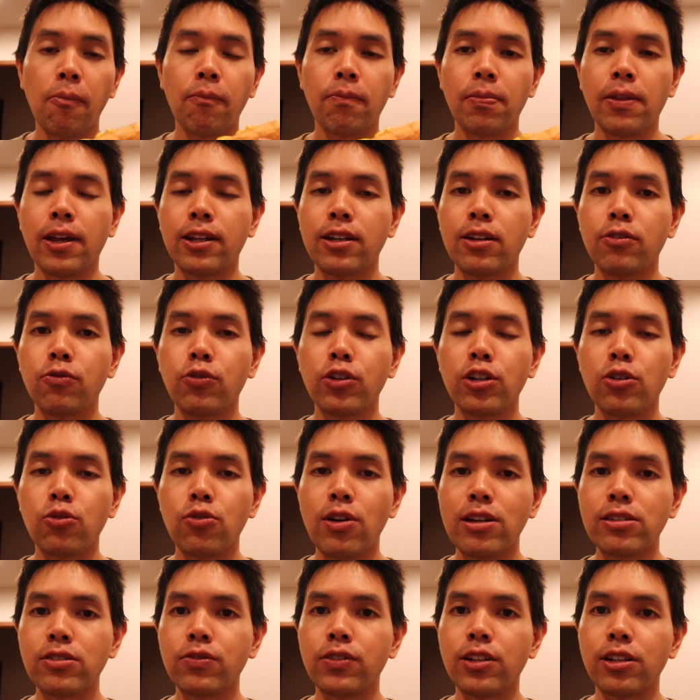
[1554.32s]
And then for the
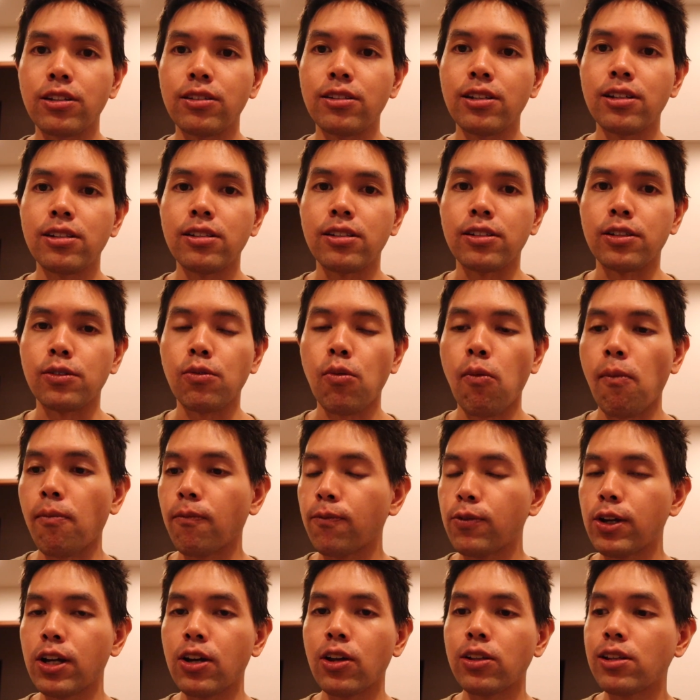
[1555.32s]
rest of the dinner,
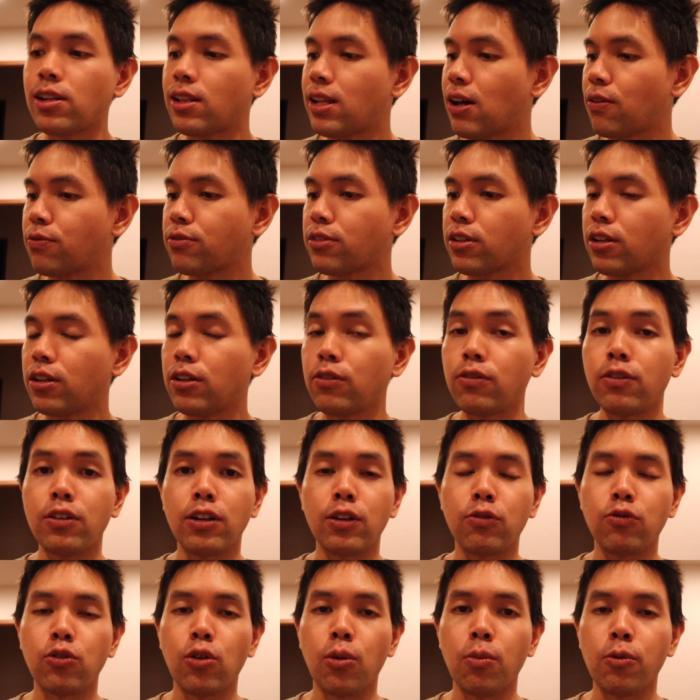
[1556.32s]
we got the leftover
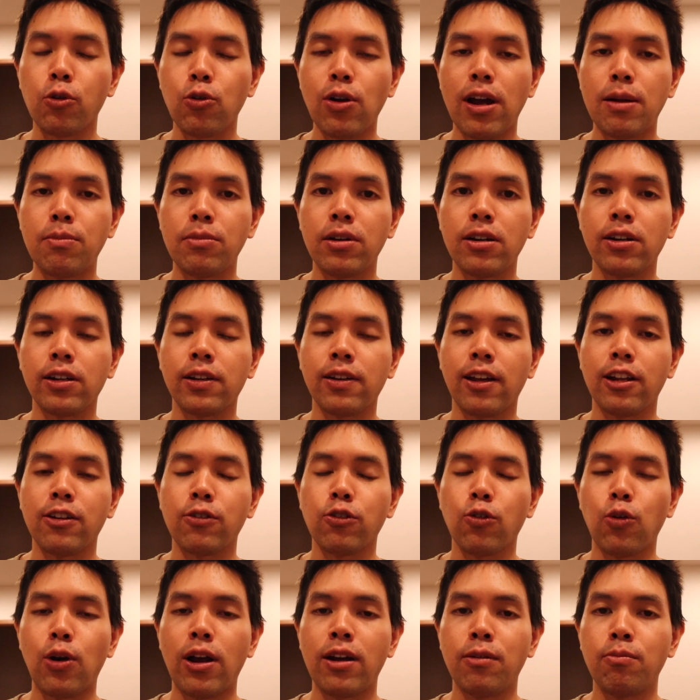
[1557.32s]
from Grandma and
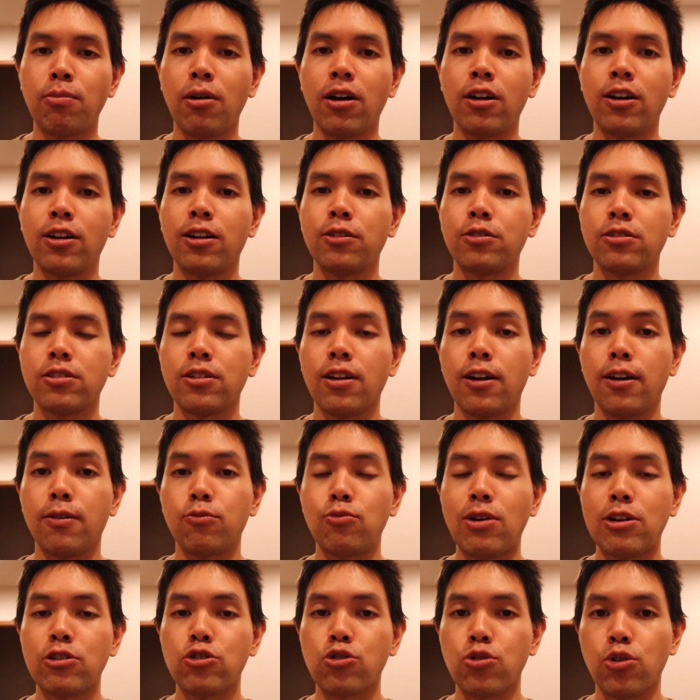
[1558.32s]
Grandpa's
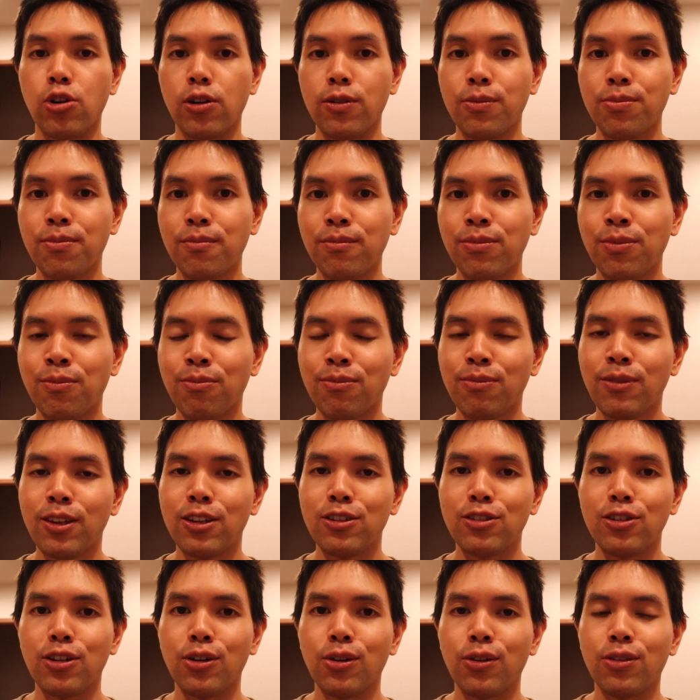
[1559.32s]
restaurant.
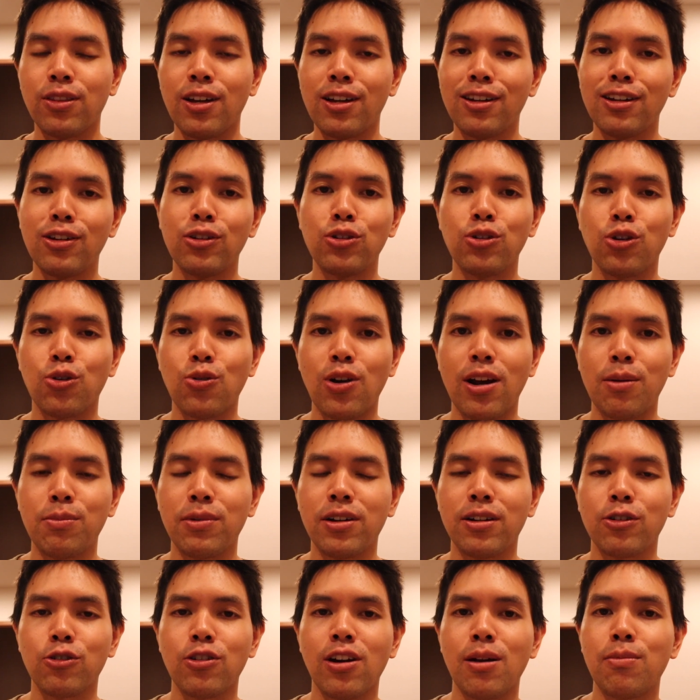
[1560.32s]
So thank you to Grandma
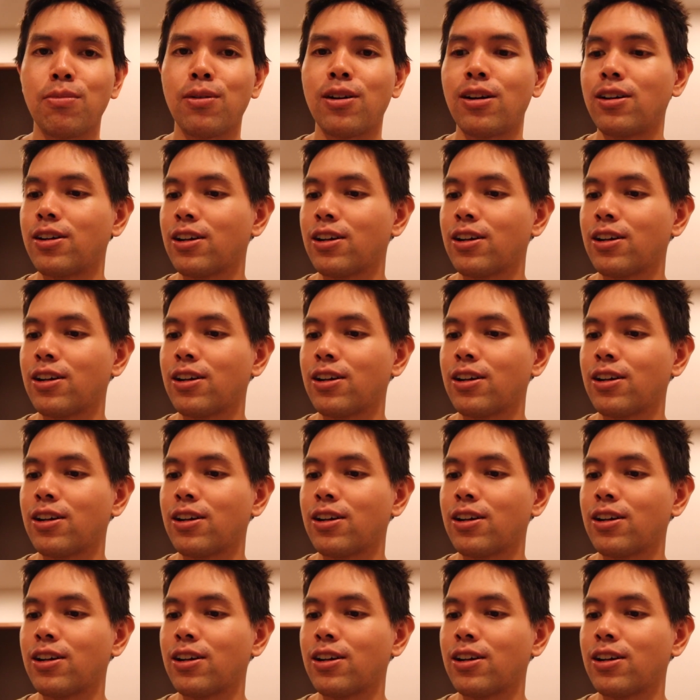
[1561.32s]
and Grandpa